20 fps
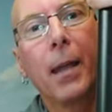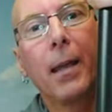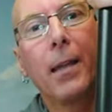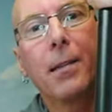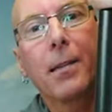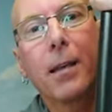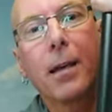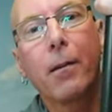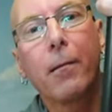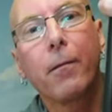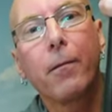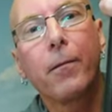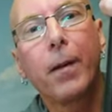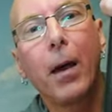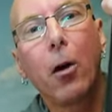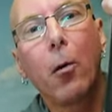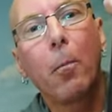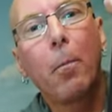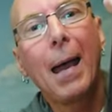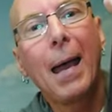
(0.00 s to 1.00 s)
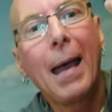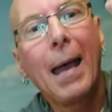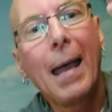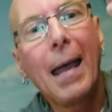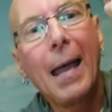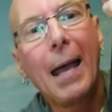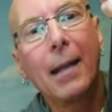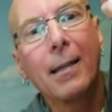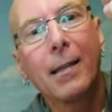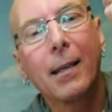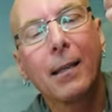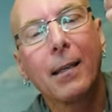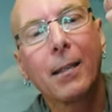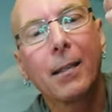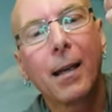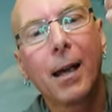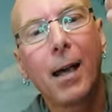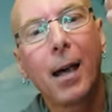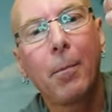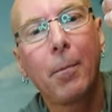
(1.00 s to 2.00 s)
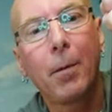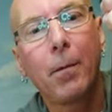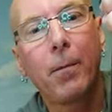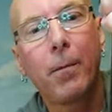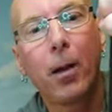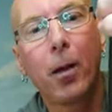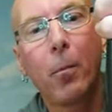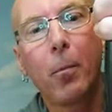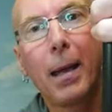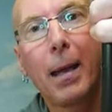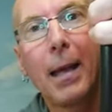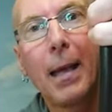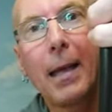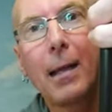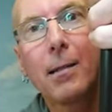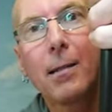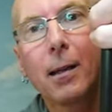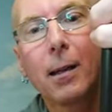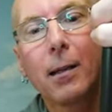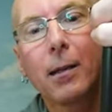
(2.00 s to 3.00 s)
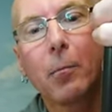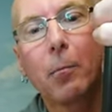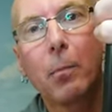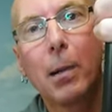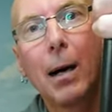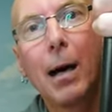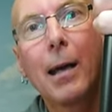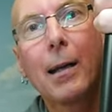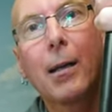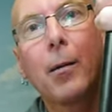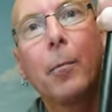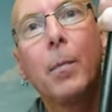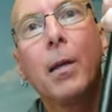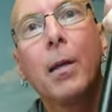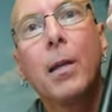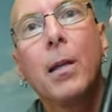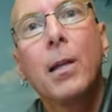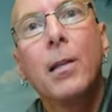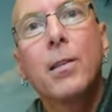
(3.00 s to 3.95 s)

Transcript: and it's got felt pads on the top, felt pads on the bottom,